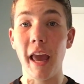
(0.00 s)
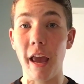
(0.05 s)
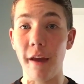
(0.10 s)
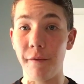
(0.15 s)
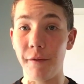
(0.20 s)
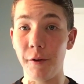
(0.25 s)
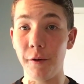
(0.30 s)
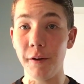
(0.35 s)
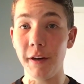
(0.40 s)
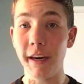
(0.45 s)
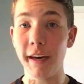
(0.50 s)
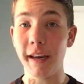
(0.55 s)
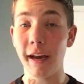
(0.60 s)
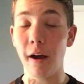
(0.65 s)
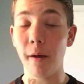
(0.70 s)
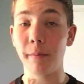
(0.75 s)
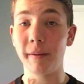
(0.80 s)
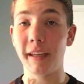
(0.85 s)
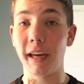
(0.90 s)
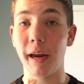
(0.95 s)
If you need
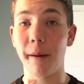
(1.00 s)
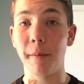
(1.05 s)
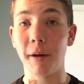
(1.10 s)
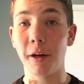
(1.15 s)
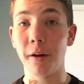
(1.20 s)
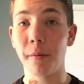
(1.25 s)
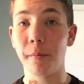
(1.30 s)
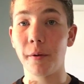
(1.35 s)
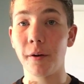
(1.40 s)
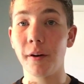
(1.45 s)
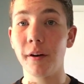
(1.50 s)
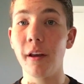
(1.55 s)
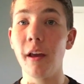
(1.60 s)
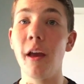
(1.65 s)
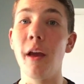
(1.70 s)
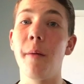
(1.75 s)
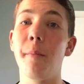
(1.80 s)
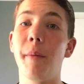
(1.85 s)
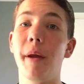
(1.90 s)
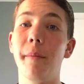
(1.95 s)
help taming your
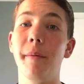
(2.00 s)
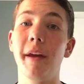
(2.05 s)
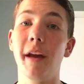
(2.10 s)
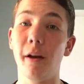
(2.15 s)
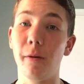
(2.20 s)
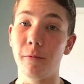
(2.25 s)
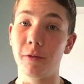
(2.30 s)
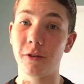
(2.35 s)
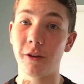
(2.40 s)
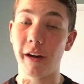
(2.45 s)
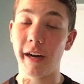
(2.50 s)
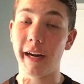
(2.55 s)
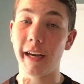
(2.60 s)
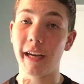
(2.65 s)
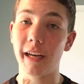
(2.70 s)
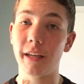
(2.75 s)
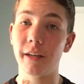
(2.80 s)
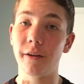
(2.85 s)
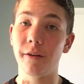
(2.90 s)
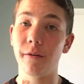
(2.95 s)
bird, maybe help
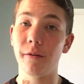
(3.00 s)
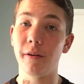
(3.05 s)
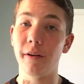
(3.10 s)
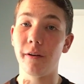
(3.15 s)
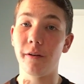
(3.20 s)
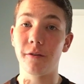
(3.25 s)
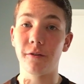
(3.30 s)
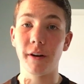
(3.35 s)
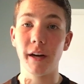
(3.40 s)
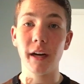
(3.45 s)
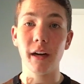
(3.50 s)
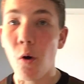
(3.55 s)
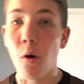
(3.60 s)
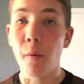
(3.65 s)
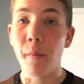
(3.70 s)
training it to do a new trick,